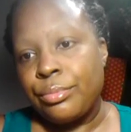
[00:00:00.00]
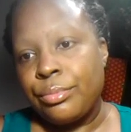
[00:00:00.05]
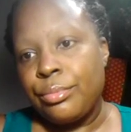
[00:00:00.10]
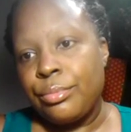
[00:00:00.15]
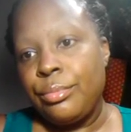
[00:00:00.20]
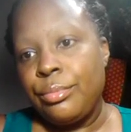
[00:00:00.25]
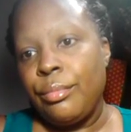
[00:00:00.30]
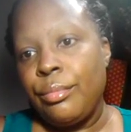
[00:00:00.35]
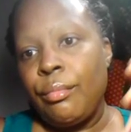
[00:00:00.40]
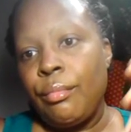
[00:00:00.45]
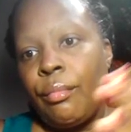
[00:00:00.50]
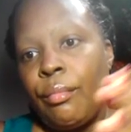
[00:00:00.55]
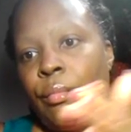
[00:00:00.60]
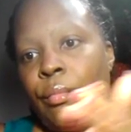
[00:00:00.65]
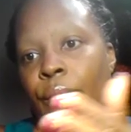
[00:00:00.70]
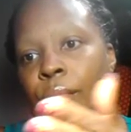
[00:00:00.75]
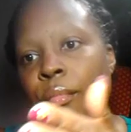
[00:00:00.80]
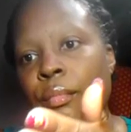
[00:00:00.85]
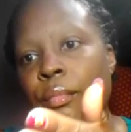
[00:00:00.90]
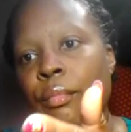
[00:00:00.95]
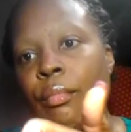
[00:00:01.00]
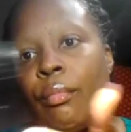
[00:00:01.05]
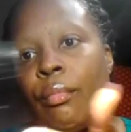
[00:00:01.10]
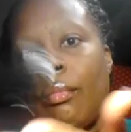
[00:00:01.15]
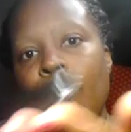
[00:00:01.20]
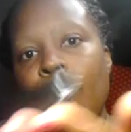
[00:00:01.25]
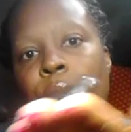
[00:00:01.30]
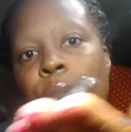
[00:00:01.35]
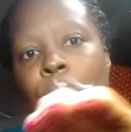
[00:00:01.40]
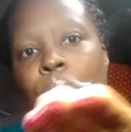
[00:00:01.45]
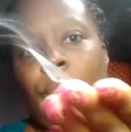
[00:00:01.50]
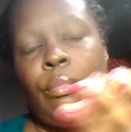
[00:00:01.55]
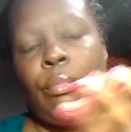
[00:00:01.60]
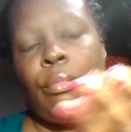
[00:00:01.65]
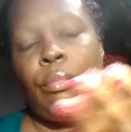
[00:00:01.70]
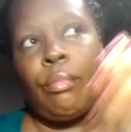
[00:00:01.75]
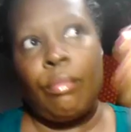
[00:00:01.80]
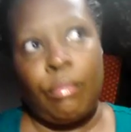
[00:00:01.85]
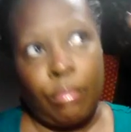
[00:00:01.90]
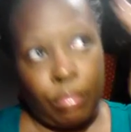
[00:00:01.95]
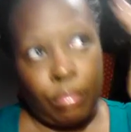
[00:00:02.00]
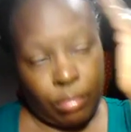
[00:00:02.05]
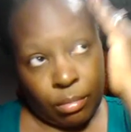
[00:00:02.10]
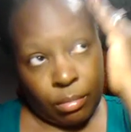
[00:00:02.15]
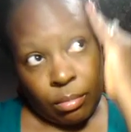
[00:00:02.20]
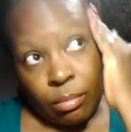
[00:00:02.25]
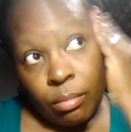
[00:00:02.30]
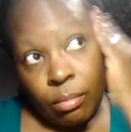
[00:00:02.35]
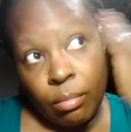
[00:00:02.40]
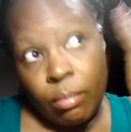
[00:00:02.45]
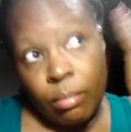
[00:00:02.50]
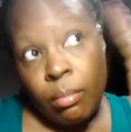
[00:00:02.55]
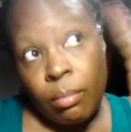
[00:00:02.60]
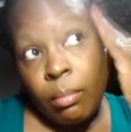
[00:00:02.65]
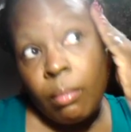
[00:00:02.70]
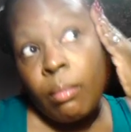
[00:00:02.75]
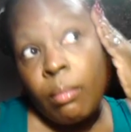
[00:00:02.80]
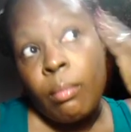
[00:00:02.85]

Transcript: (silence)